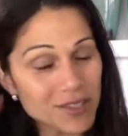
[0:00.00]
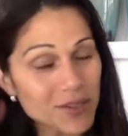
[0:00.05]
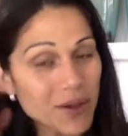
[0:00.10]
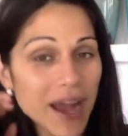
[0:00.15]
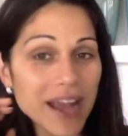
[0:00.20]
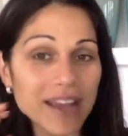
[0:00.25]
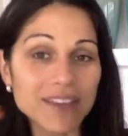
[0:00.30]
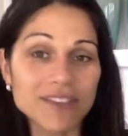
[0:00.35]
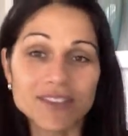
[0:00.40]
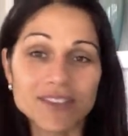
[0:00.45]
So
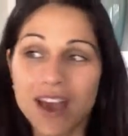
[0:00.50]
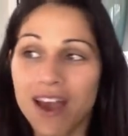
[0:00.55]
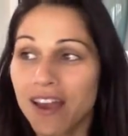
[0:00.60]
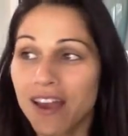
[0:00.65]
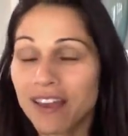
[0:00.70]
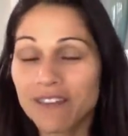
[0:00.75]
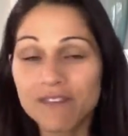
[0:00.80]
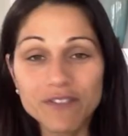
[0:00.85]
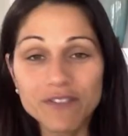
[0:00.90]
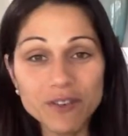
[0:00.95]
I thought
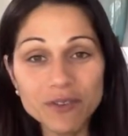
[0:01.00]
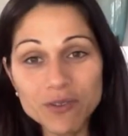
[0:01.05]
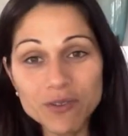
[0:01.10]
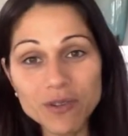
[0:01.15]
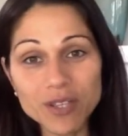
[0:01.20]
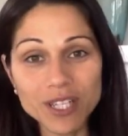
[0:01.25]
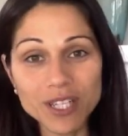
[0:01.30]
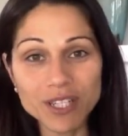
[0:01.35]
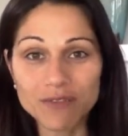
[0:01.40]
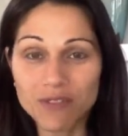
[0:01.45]
if you
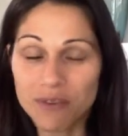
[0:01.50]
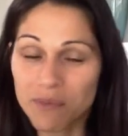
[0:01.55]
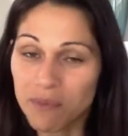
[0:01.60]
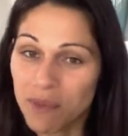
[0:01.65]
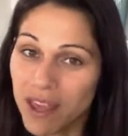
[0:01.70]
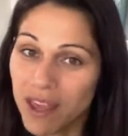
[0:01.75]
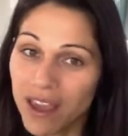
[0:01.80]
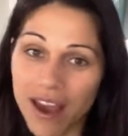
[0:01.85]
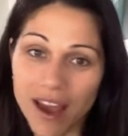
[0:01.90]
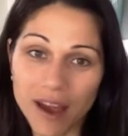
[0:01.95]
do this for
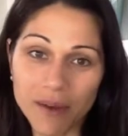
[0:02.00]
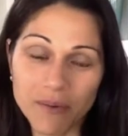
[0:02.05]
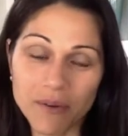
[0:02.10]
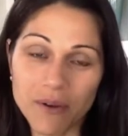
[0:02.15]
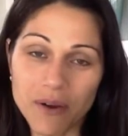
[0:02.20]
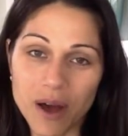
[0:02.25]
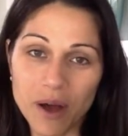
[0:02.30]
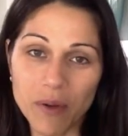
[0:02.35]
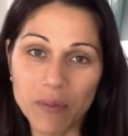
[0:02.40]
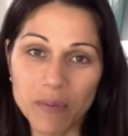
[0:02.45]
me, I will
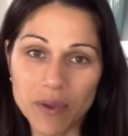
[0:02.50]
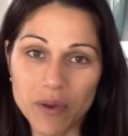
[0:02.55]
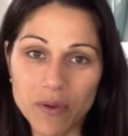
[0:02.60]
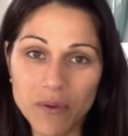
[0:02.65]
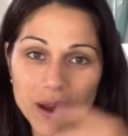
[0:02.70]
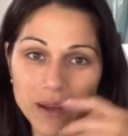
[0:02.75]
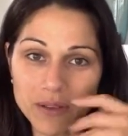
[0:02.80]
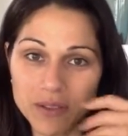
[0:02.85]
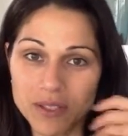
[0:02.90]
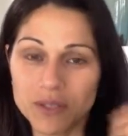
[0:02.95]
help you
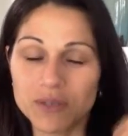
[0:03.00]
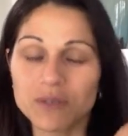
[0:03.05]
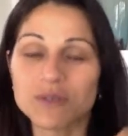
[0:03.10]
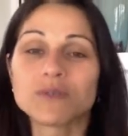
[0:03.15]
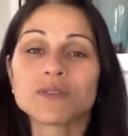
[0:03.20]
out too.